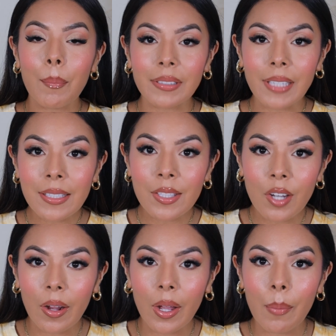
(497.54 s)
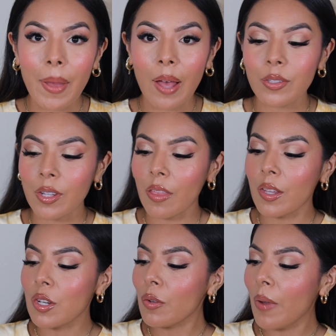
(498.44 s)
But let's talk about the
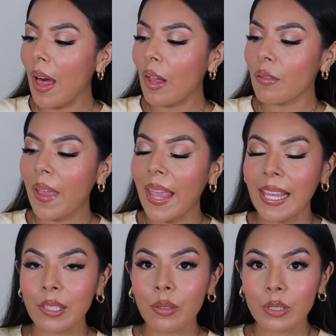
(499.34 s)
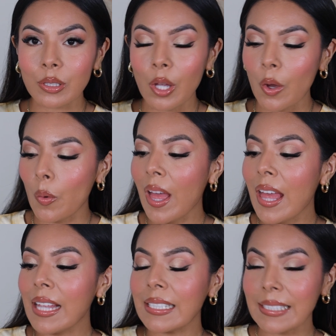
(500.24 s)
new e.l.f. Halo Glow
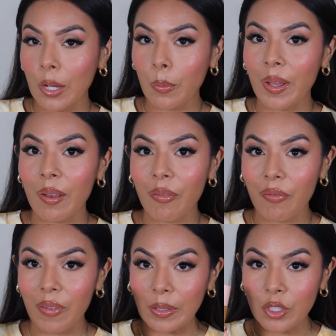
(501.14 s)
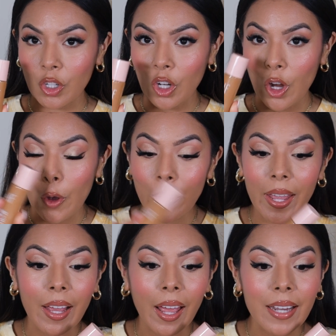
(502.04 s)
Liquid Filter.
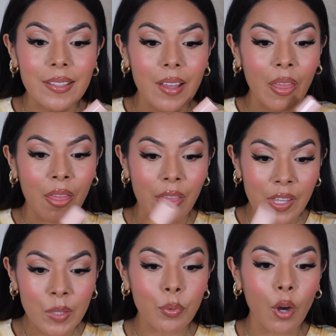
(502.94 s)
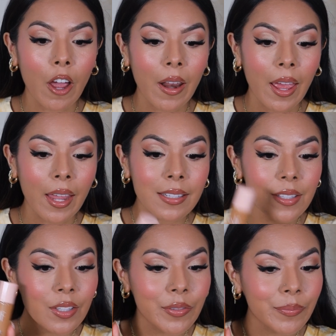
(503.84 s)
Okay guys, this
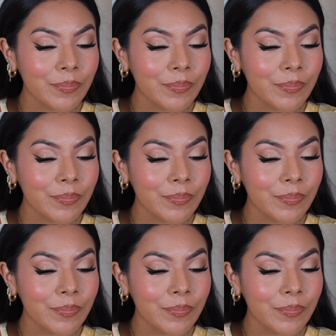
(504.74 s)
product,